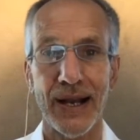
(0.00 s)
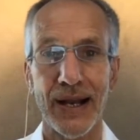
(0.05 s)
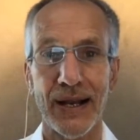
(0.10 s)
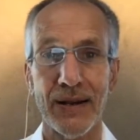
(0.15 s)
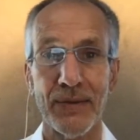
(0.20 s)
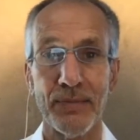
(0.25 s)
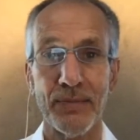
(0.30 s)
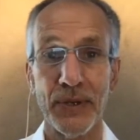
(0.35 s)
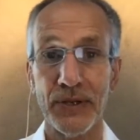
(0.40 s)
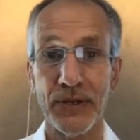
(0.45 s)

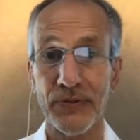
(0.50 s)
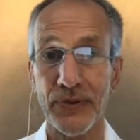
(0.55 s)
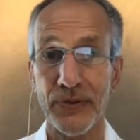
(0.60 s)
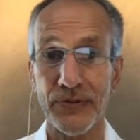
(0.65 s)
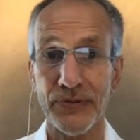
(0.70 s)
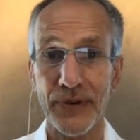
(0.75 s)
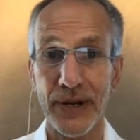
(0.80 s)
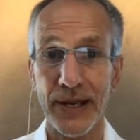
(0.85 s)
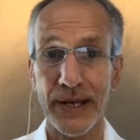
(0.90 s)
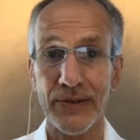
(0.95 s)
beautiful
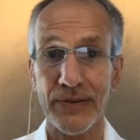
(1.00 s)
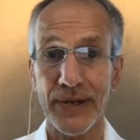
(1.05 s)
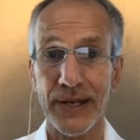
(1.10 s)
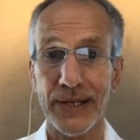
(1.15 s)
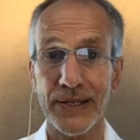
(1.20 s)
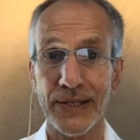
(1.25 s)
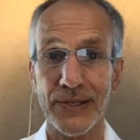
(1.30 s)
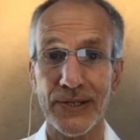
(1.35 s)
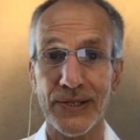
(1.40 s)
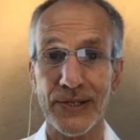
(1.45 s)

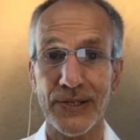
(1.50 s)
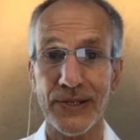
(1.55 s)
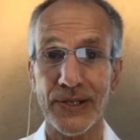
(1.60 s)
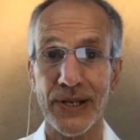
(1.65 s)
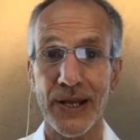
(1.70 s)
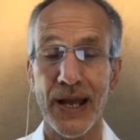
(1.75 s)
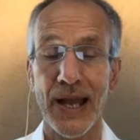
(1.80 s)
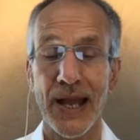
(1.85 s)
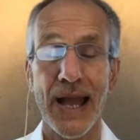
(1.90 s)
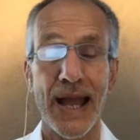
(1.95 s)
fragrance
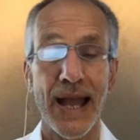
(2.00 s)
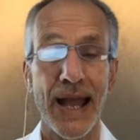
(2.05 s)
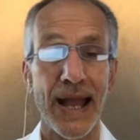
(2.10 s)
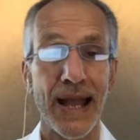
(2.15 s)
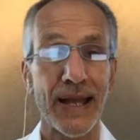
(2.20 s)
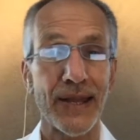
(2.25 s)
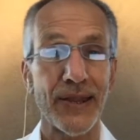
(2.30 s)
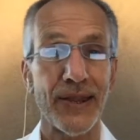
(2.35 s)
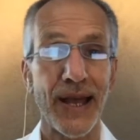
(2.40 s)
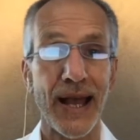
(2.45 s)

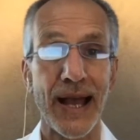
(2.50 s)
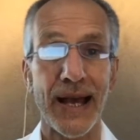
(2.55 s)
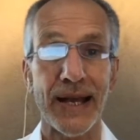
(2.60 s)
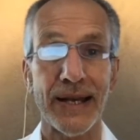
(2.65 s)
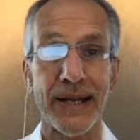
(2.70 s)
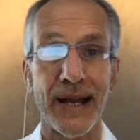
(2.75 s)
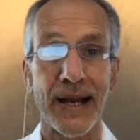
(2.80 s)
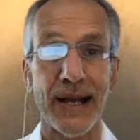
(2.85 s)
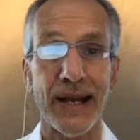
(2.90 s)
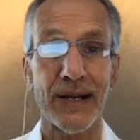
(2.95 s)
and that
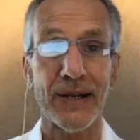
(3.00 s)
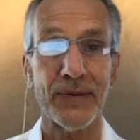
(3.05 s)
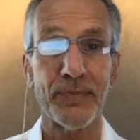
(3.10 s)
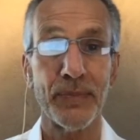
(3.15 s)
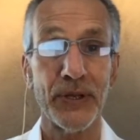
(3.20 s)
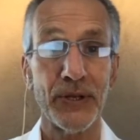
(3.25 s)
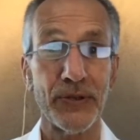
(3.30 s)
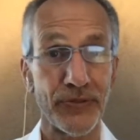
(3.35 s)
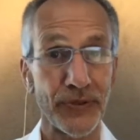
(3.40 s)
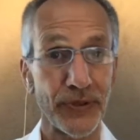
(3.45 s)
are
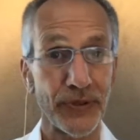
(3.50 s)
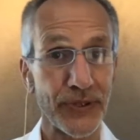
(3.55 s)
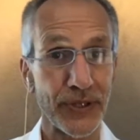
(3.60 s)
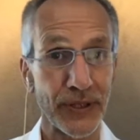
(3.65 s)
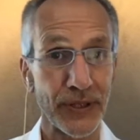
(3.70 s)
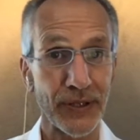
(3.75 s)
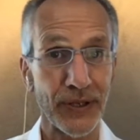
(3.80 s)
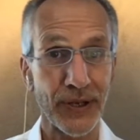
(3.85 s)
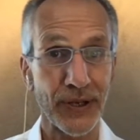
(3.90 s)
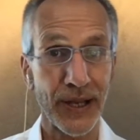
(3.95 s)
beautiful to
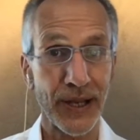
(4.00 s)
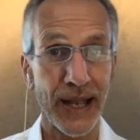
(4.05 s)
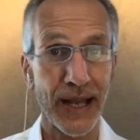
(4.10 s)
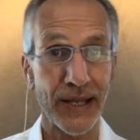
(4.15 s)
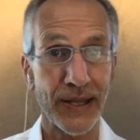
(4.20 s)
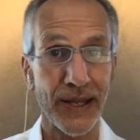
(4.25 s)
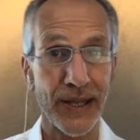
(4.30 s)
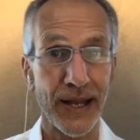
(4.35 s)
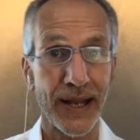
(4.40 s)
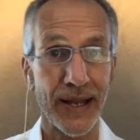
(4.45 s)
look at,
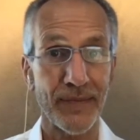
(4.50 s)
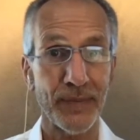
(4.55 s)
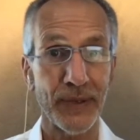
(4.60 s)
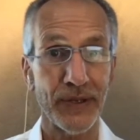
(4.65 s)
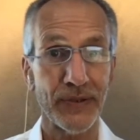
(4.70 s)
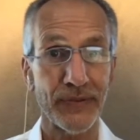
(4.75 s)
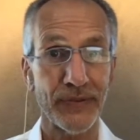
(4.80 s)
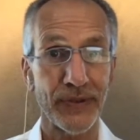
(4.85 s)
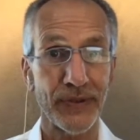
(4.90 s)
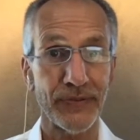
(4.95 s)
that have
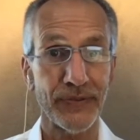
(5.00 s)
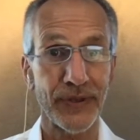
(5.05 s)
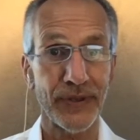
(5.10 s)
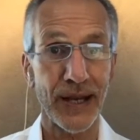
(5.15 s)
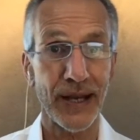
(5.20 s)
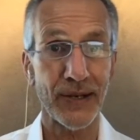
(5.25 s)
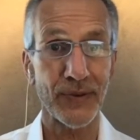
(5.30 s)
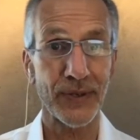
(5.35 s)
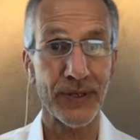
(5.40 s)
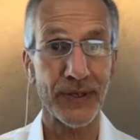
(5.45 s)
beautiful
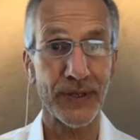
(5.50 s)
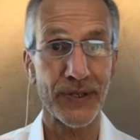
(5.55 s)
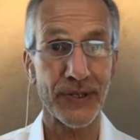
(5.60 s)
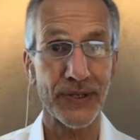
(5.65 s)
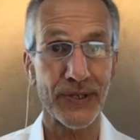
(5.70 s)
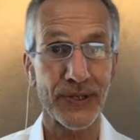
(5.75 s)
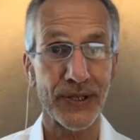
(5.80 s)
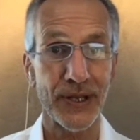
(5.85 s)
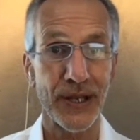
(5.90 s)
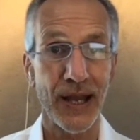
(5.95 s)

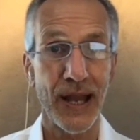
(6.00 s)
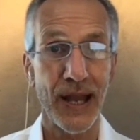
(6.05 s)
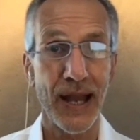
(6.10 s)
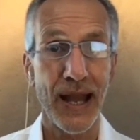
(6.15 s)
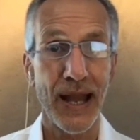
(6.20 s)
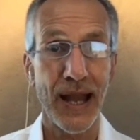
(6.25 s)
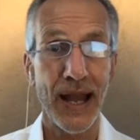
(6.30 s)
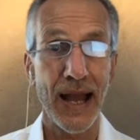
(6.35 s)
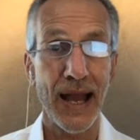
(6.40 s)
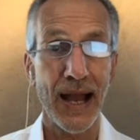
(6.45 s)
flowers,
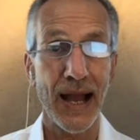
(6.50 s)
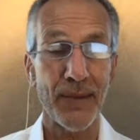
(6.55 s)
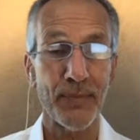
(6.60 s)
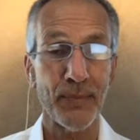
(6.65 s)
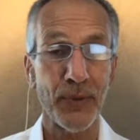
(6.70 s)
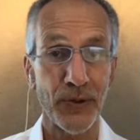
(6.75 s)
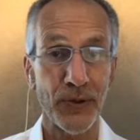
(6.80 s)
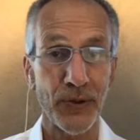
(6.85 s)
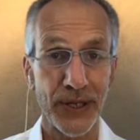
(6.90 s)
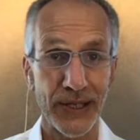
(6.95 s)

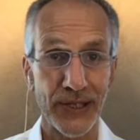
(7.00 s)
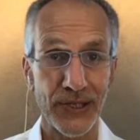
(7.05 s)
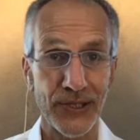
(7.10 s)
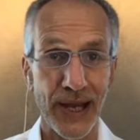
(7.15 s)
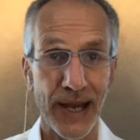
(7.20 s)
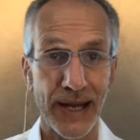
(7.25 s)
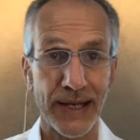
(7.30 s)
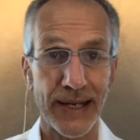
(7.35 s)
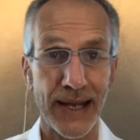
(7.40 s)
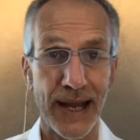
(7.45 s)
both
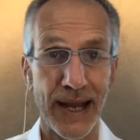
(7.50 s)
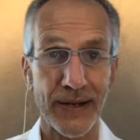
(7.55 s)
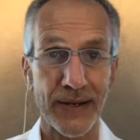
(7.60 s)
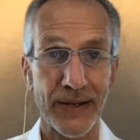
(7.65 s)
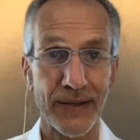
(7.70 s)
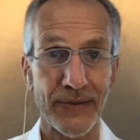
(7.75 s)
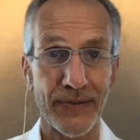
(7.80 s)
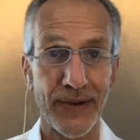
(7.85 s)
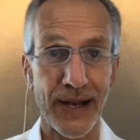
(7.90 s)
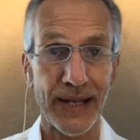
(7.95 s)
inside and out of the
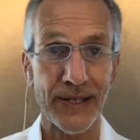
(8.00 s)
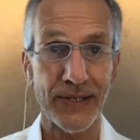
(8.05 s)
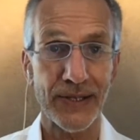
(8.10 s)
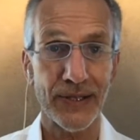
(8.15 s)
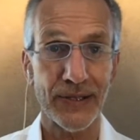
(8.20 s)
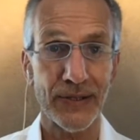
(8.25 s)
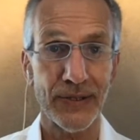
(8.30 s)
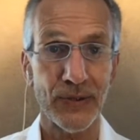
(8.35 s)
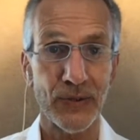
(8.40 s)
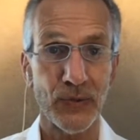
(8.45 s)

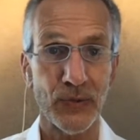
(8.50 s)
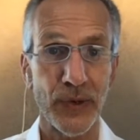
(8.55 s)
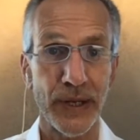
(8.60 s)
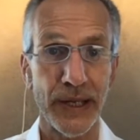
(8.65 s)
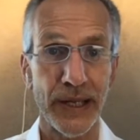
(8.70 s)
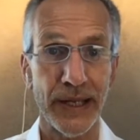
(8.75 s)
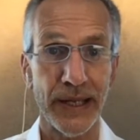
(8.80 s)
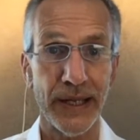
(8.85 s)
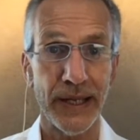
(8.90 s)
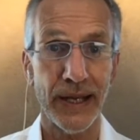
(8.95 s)
Vastu.
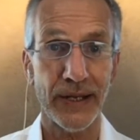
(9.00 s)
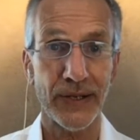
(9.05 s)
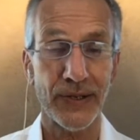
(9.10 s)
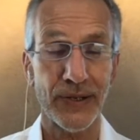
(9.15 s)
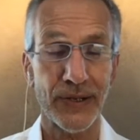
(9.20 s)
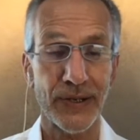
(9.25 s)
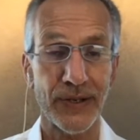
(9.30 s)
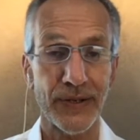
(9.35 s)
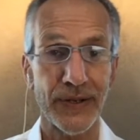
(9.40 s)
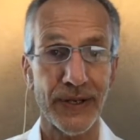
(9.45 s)
We
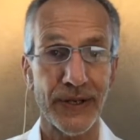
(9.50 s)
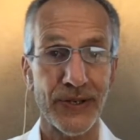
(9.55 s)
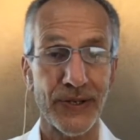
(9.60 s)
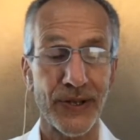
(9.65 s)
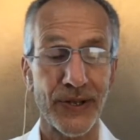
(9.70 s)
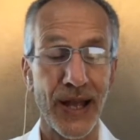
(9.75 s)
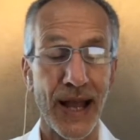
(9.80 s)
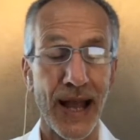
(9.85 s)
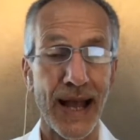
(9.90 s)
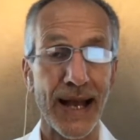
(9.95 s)
encourage
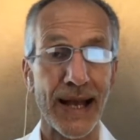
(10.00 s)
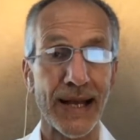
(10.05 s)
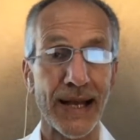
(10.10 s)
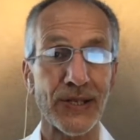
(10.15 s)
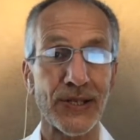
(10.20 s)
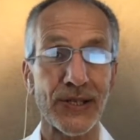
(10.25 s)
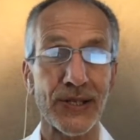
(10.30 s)
that